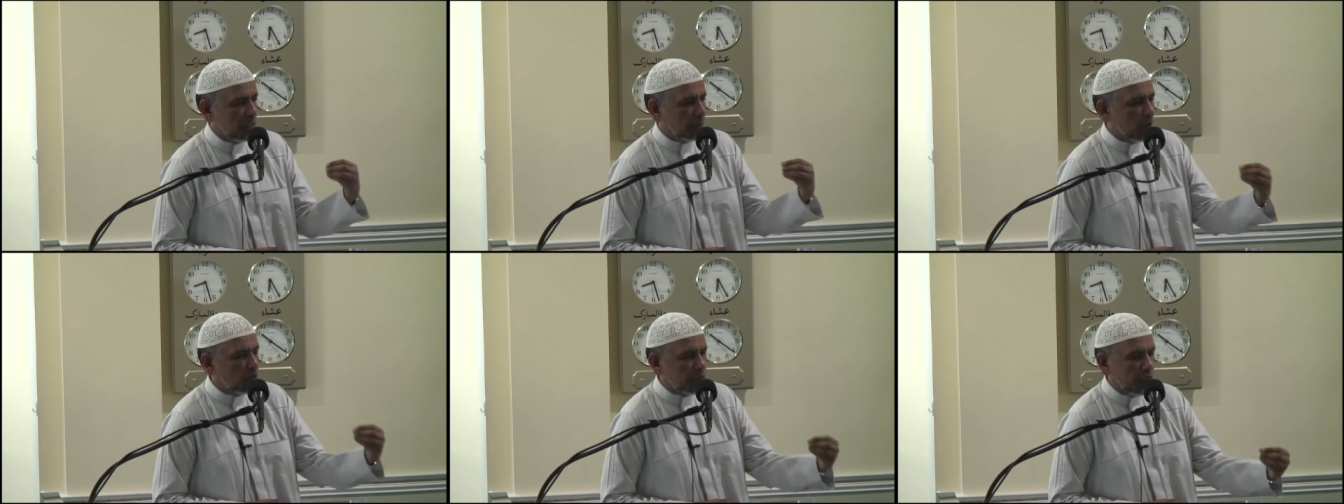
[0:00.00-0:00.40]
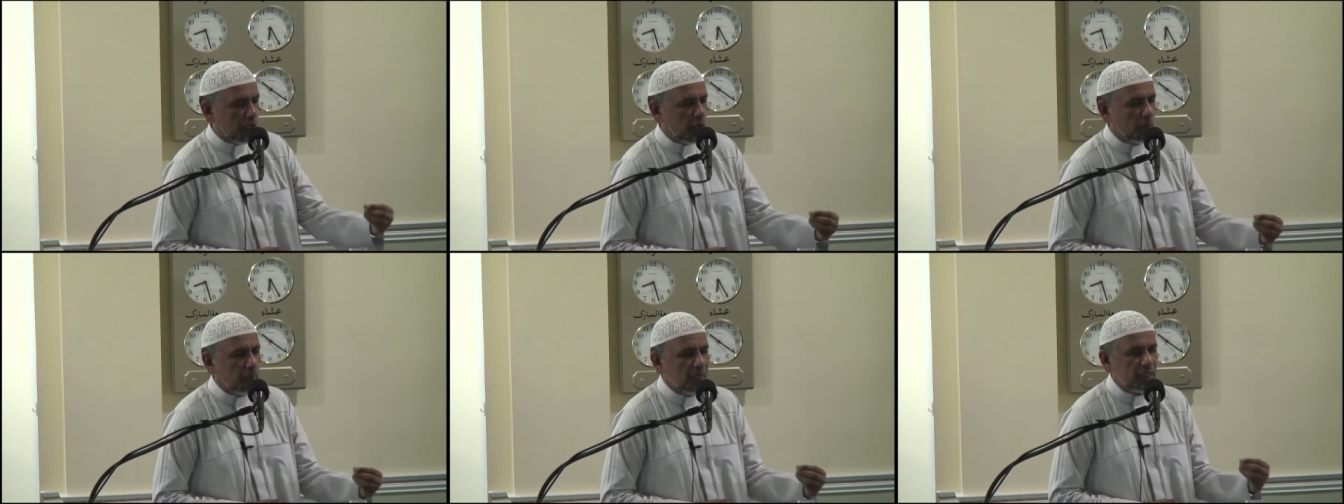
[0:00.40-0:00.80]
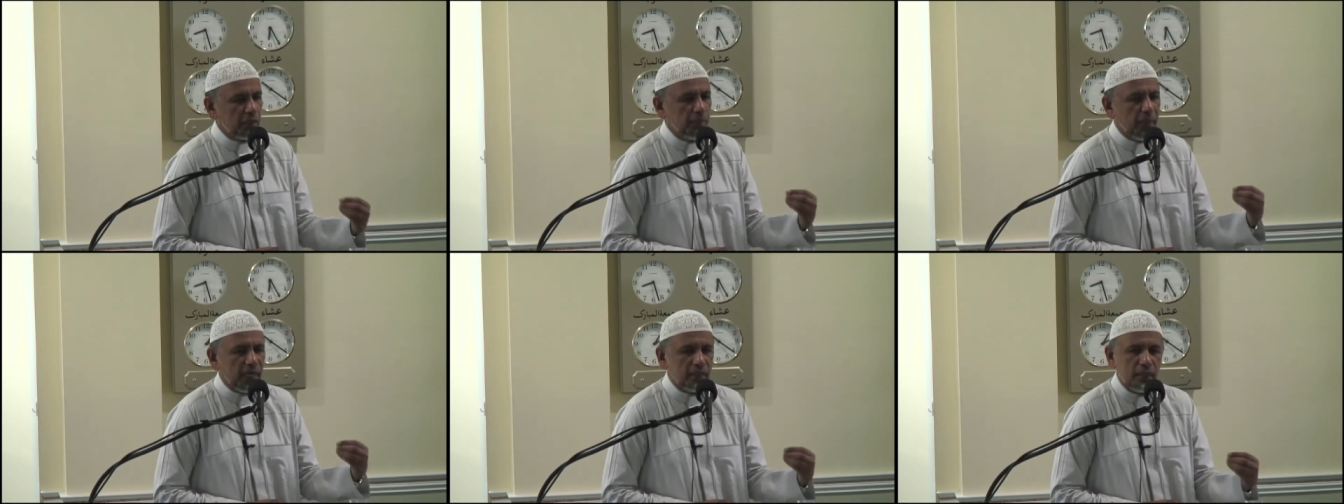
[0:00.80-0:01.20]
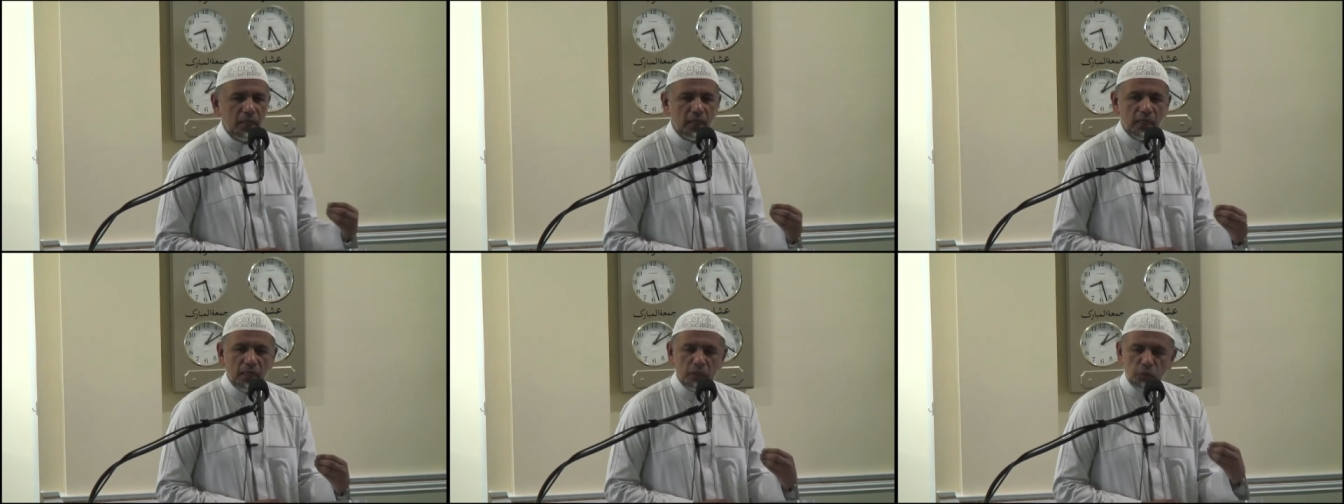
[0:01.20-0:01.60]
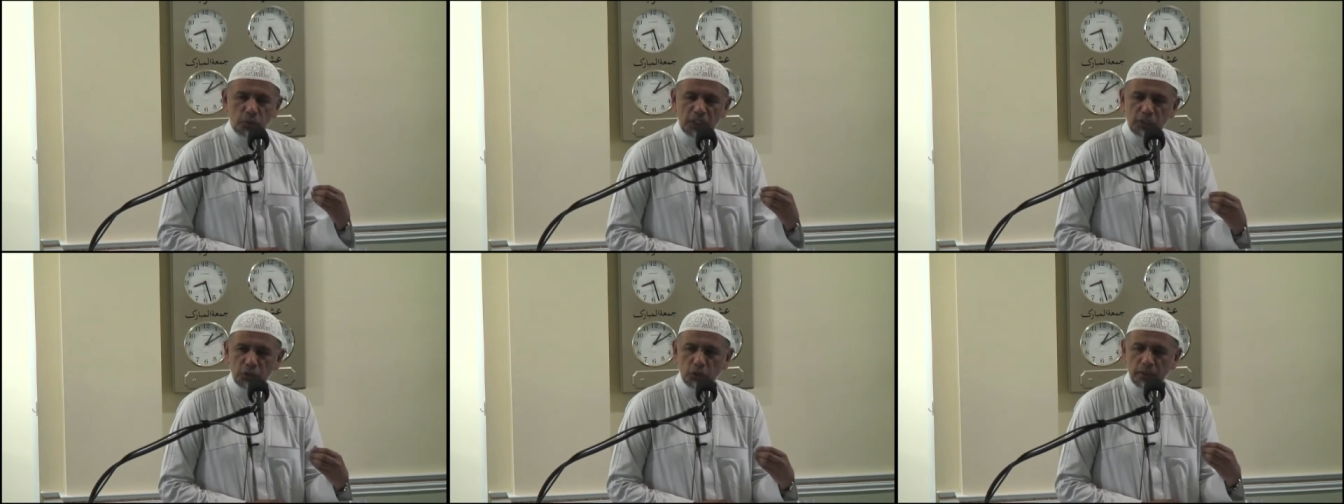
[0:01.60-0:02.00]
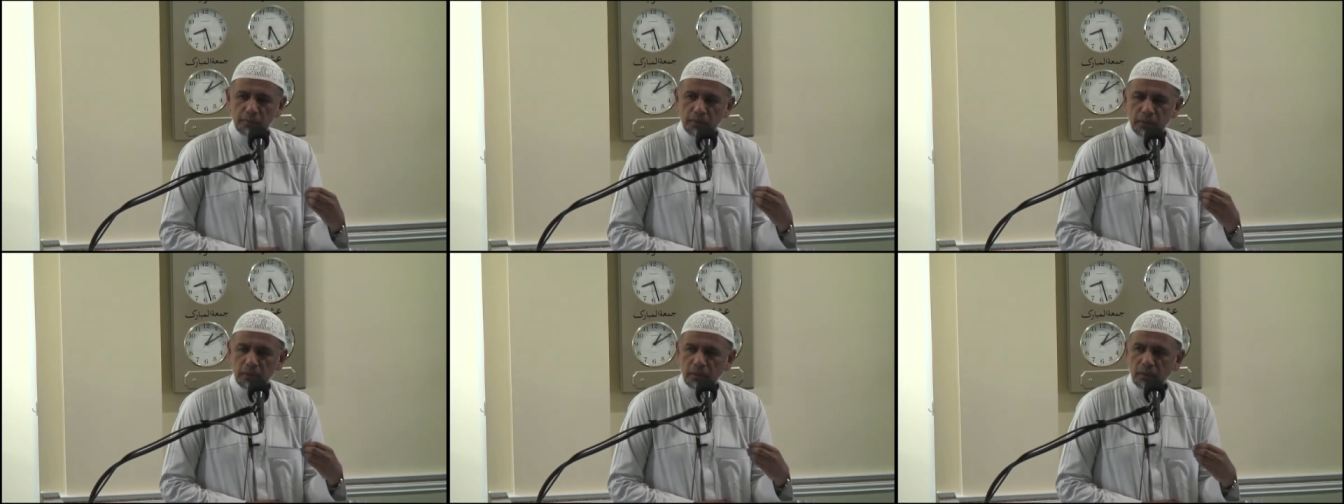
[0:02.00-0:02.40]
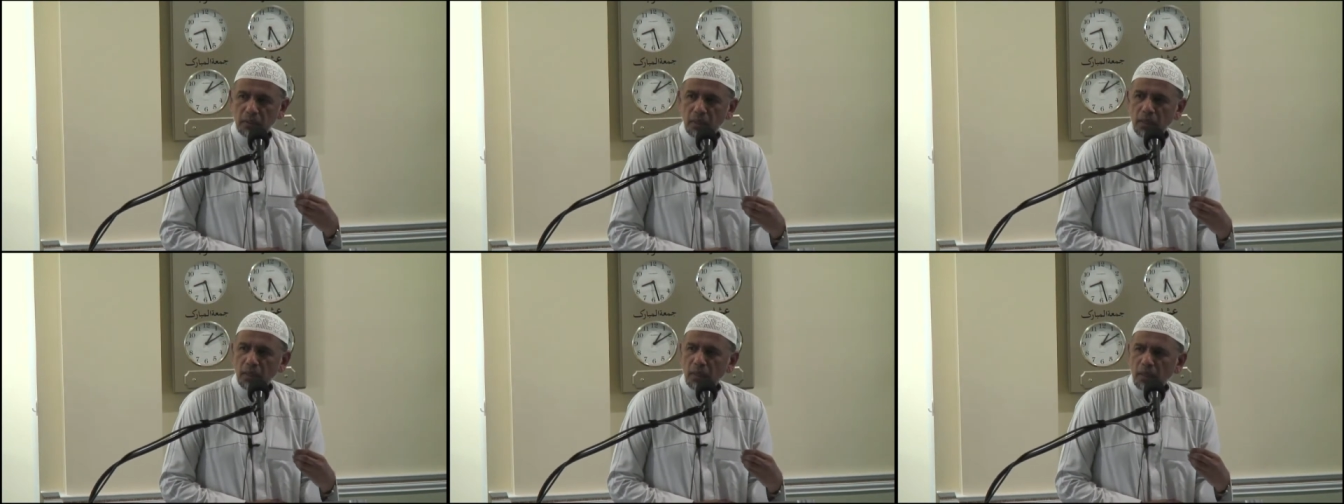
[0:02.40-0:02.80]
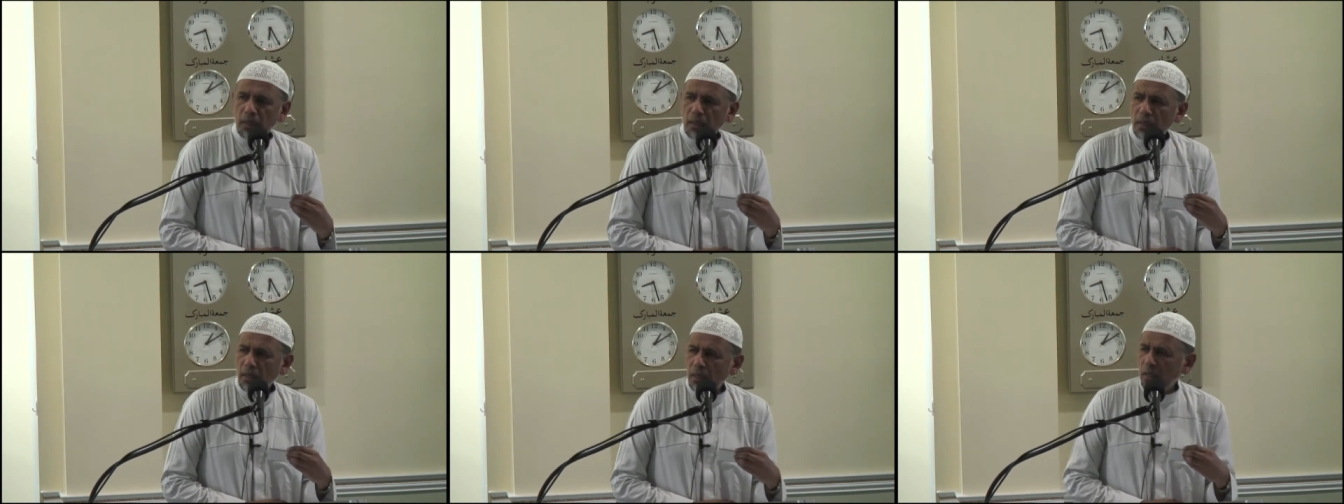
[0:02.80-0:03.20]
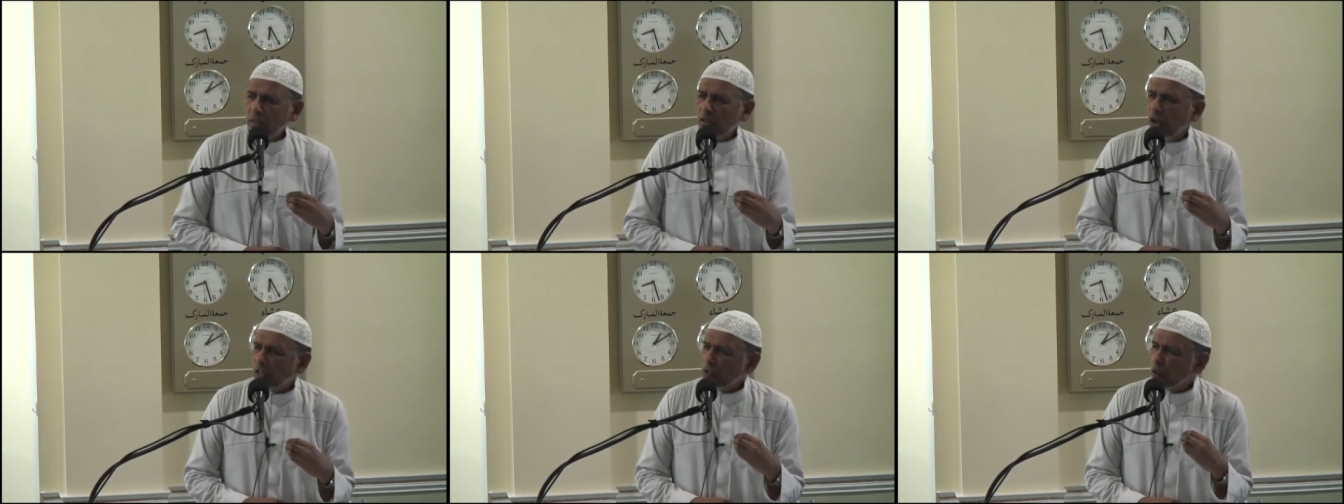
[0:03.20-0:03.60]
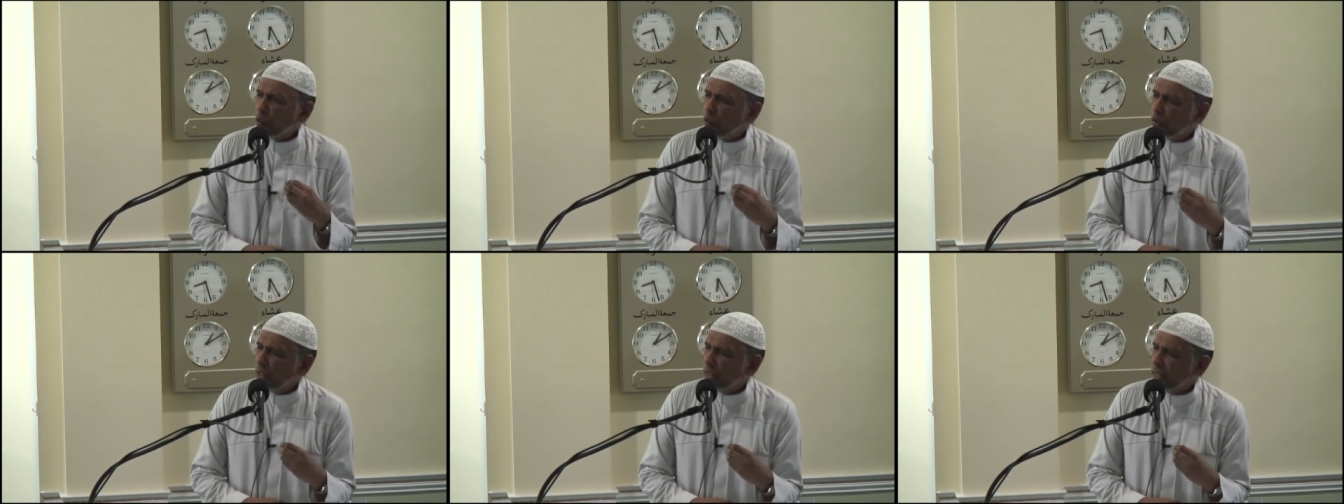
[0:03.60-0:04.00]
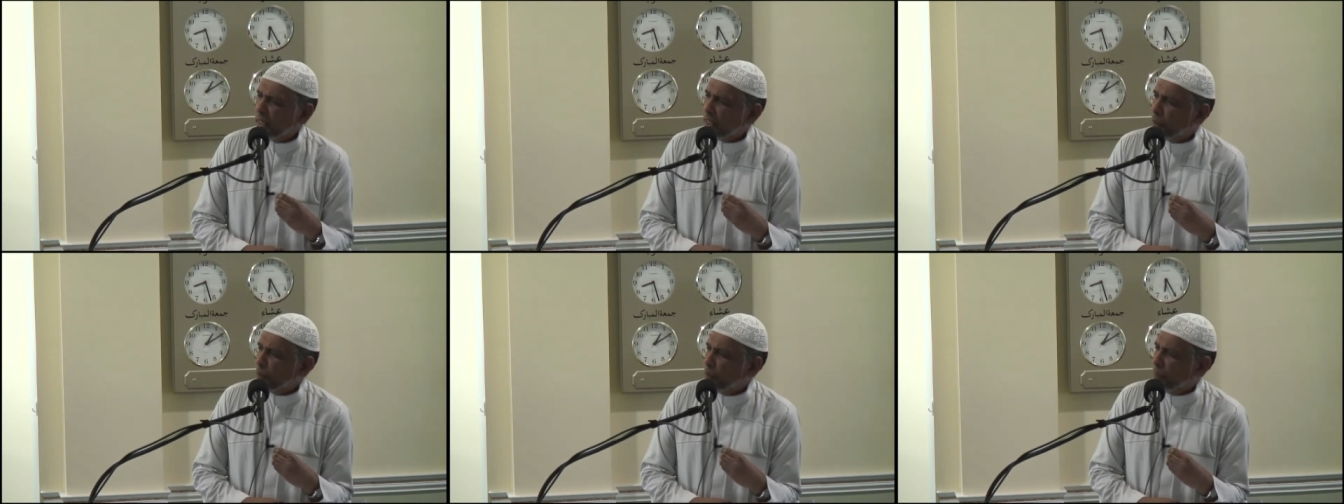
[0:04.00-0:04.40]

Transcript: about the commitment that we should not only